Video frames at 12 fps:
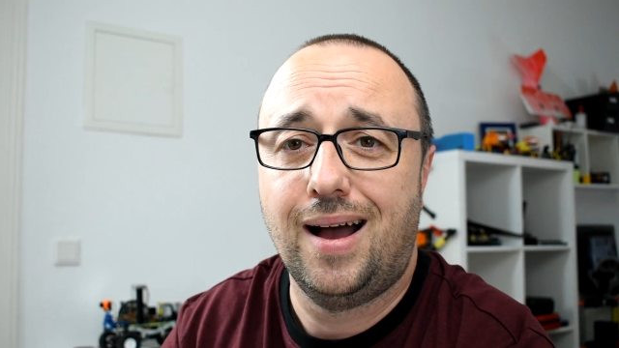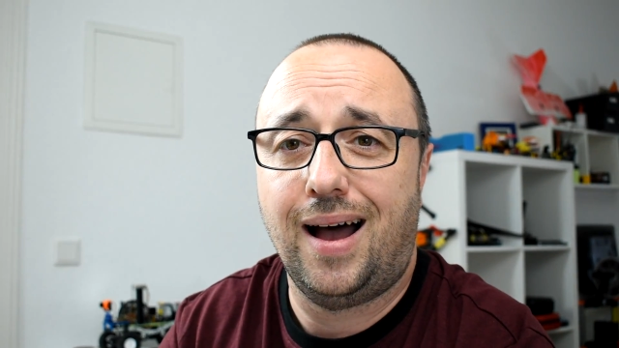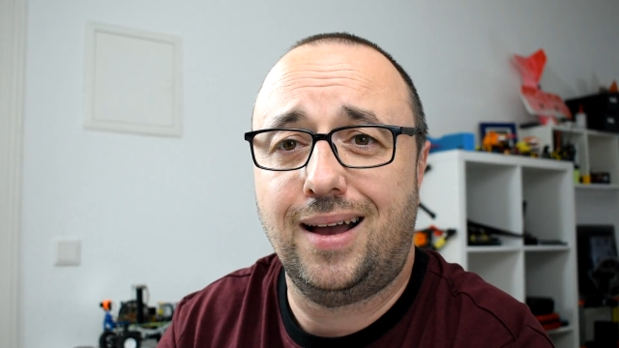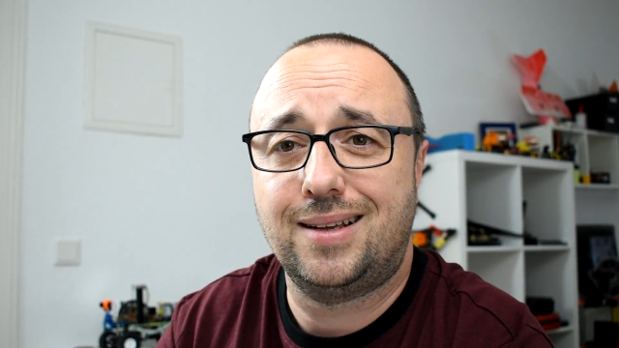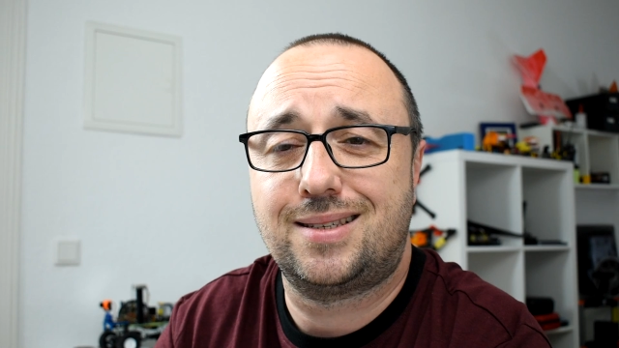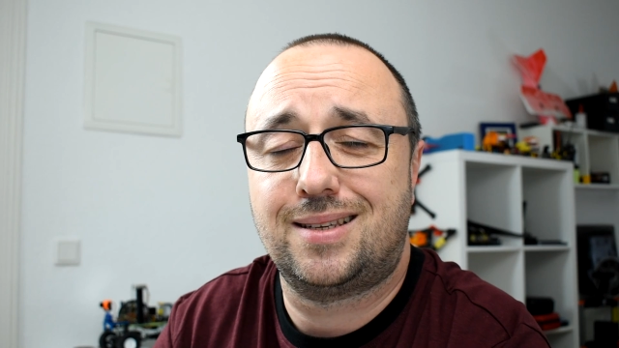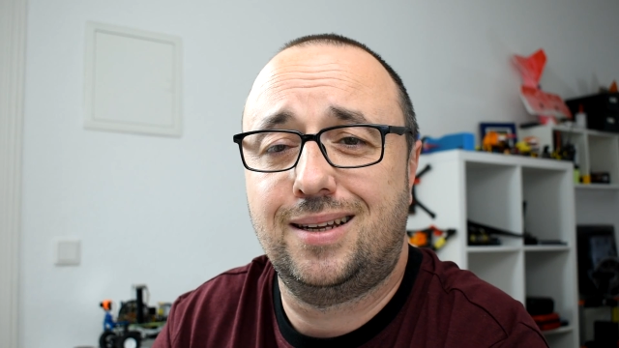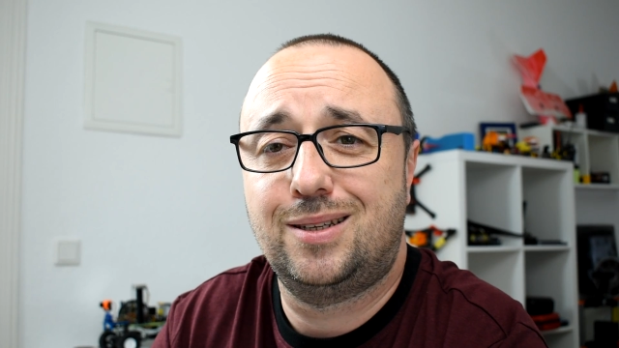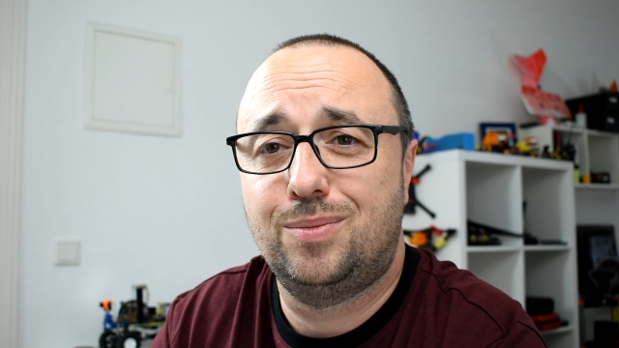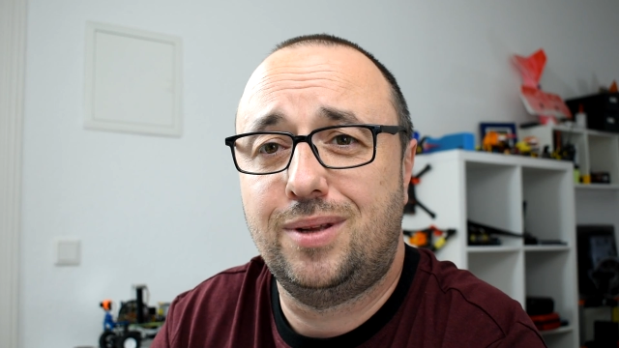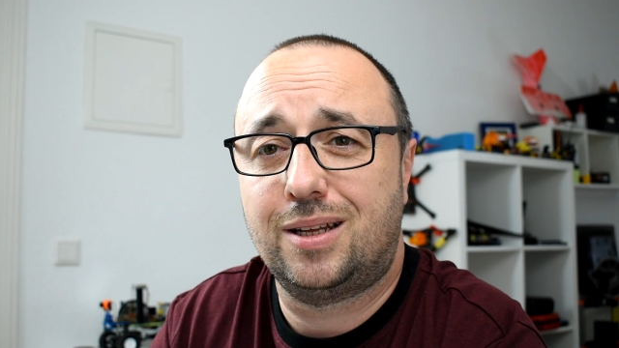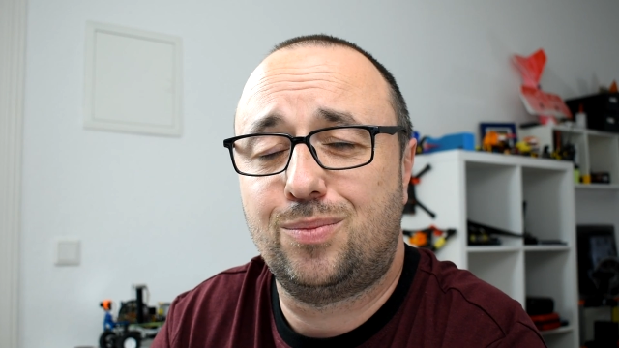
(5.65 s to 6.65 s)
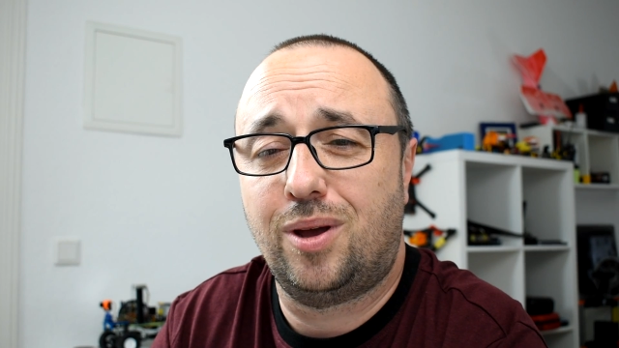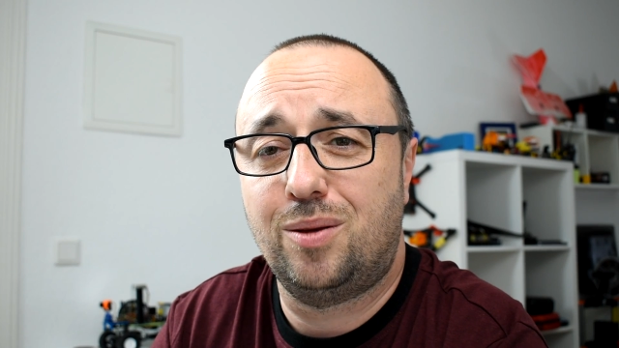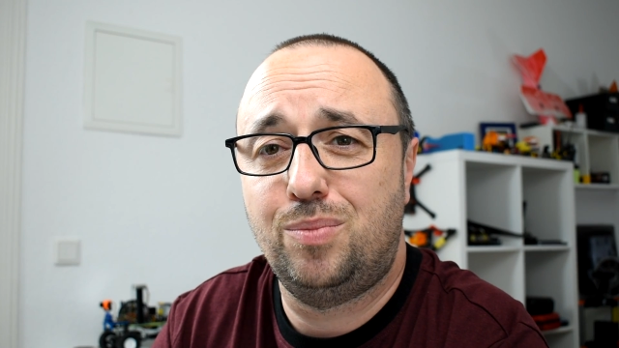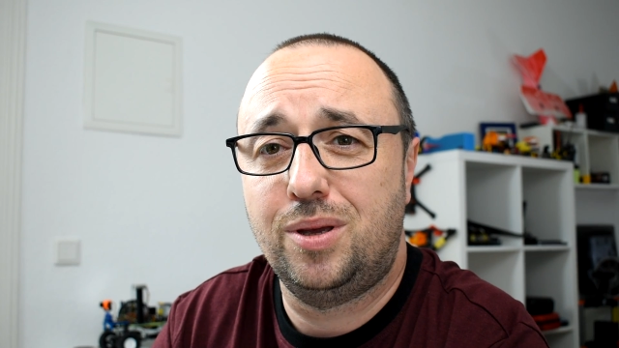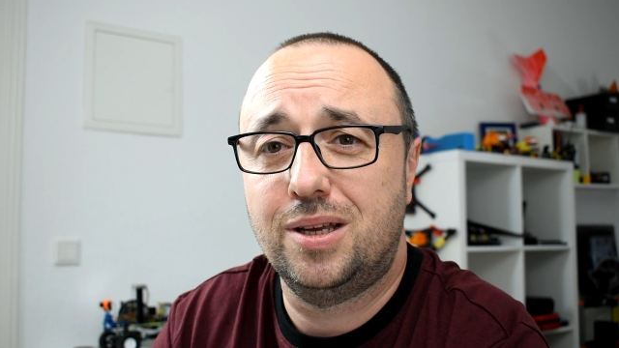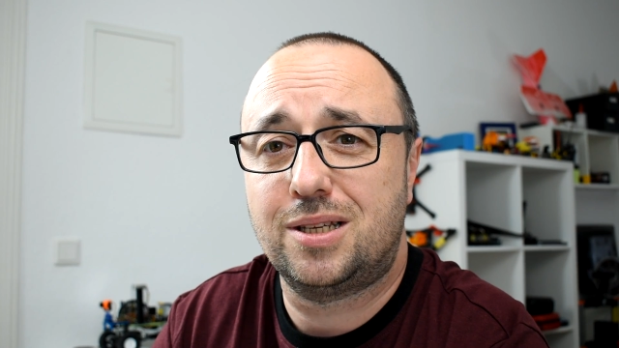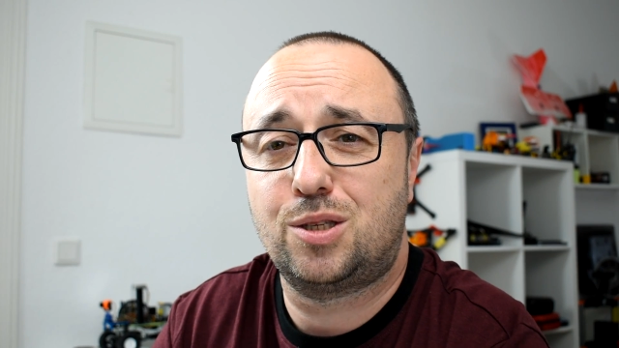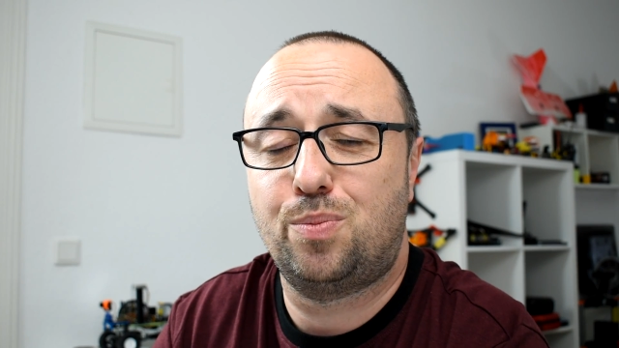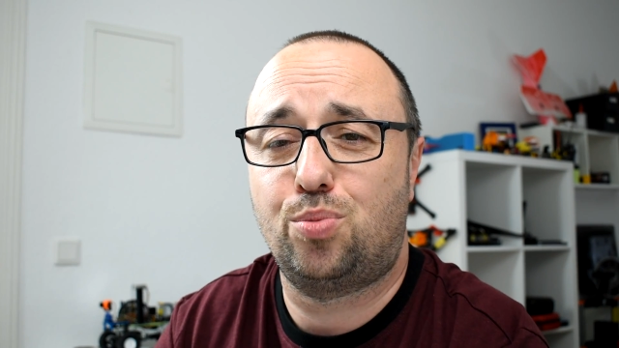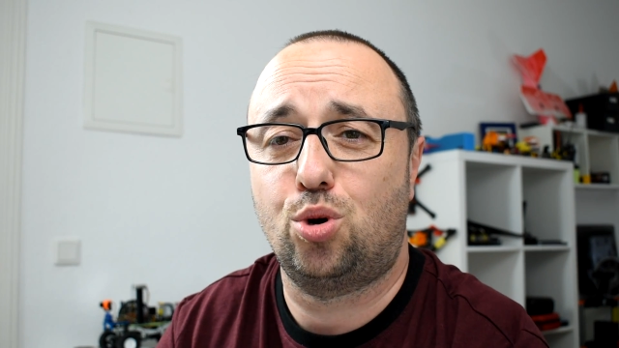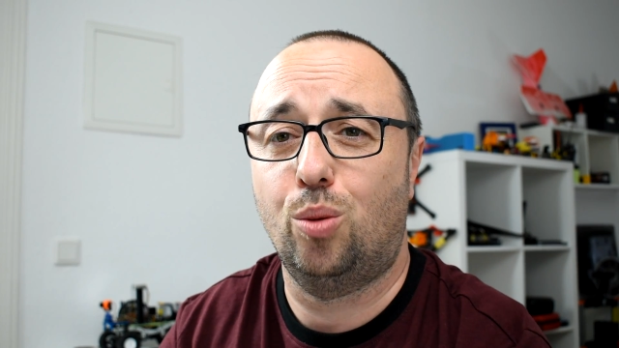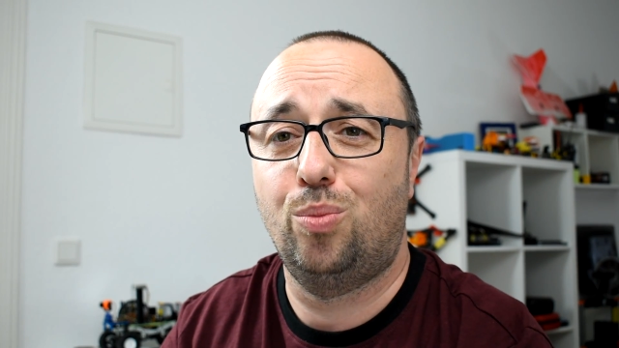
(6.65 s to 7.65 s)
I said that my
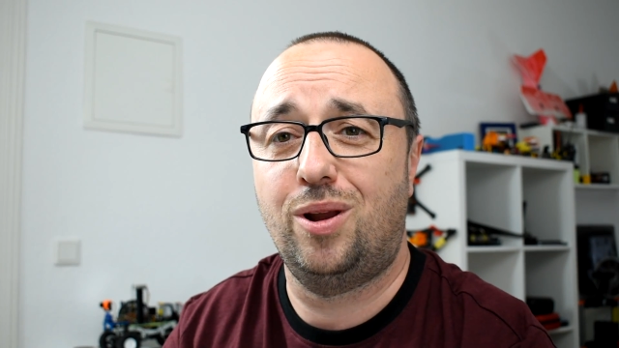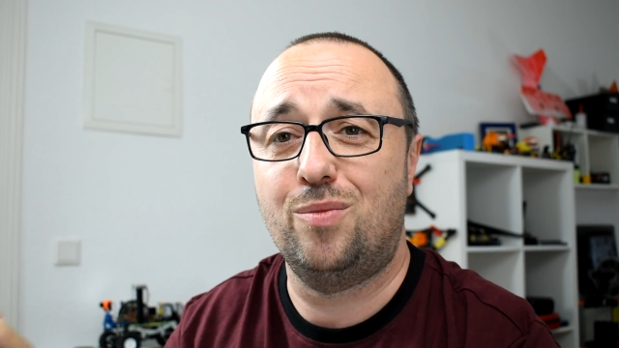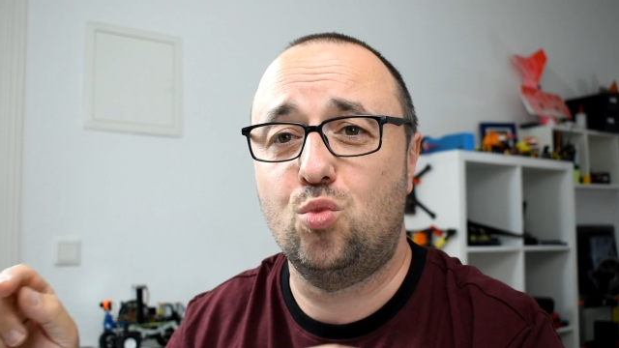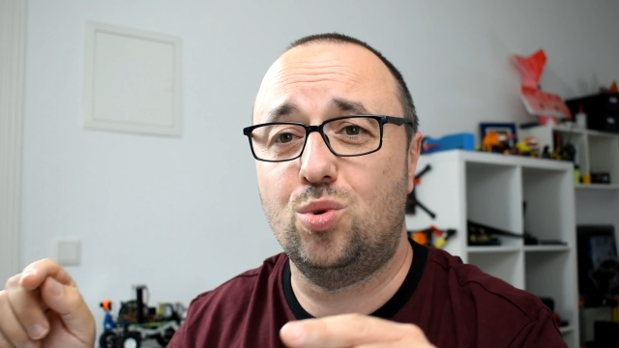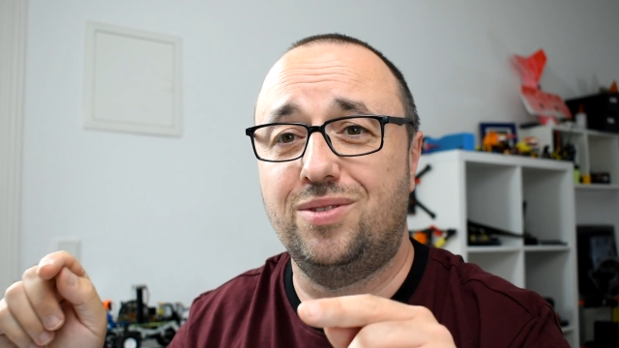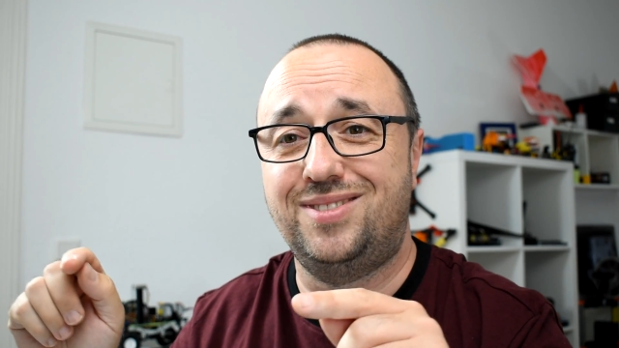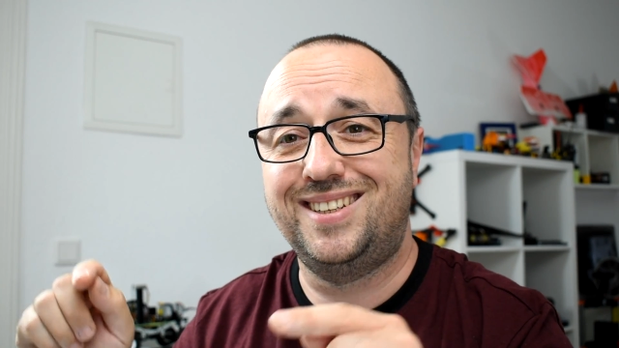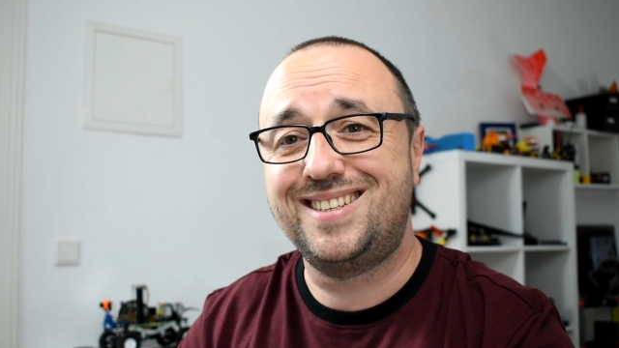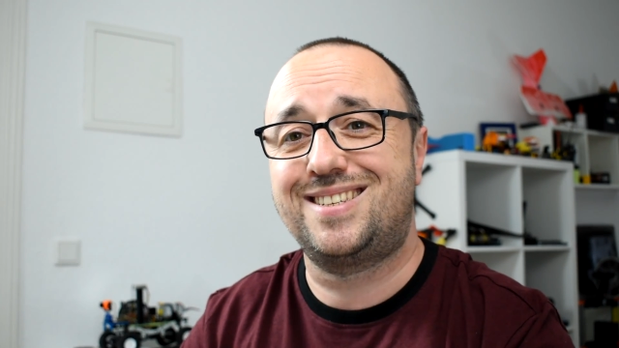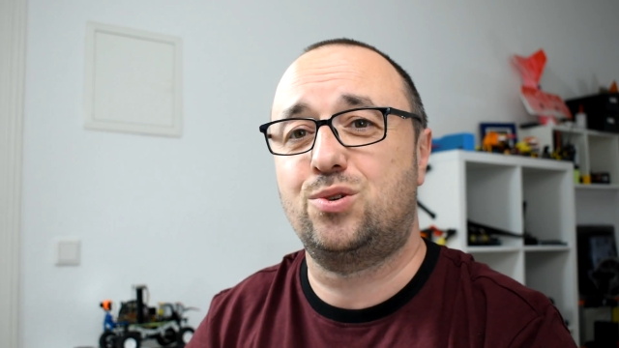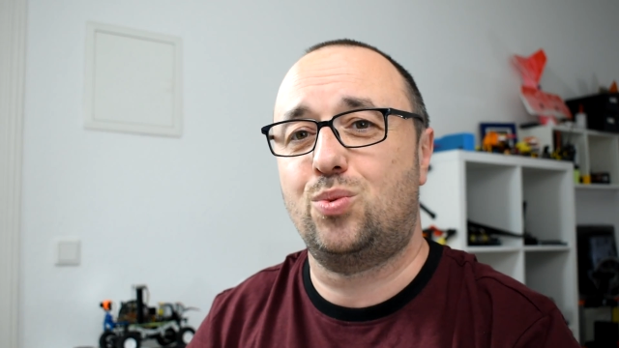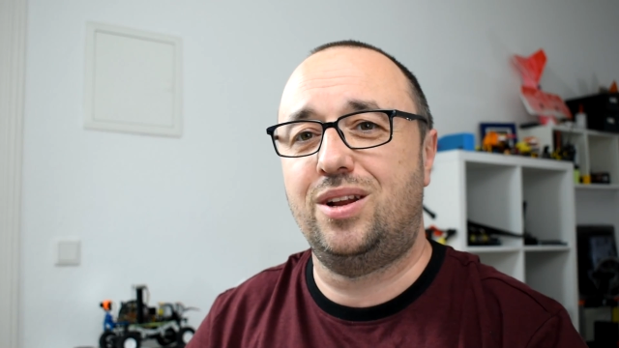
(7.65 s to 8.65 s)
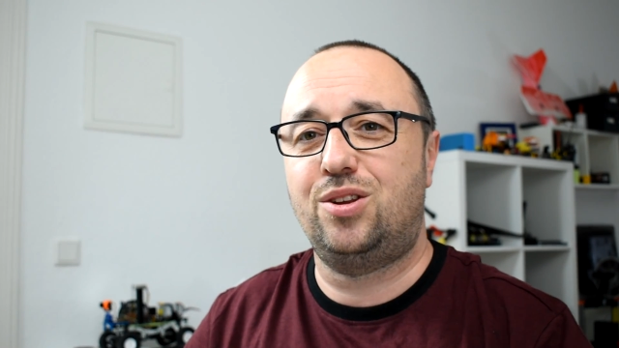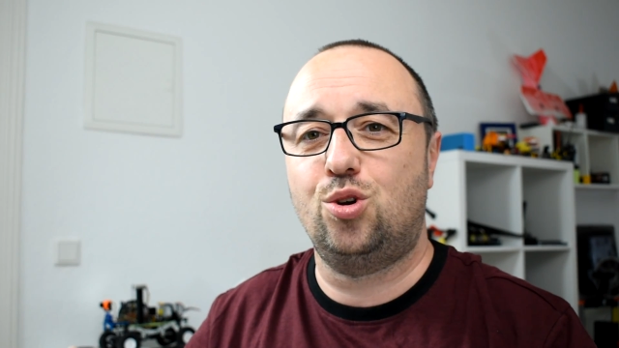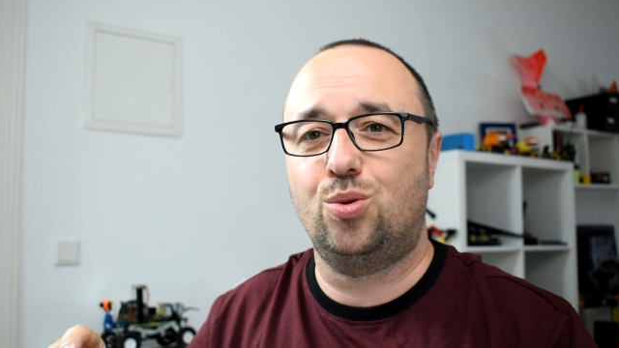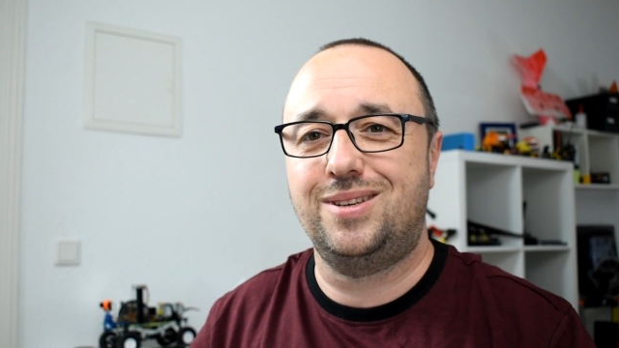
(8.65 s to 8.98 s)
biggest problem with this radio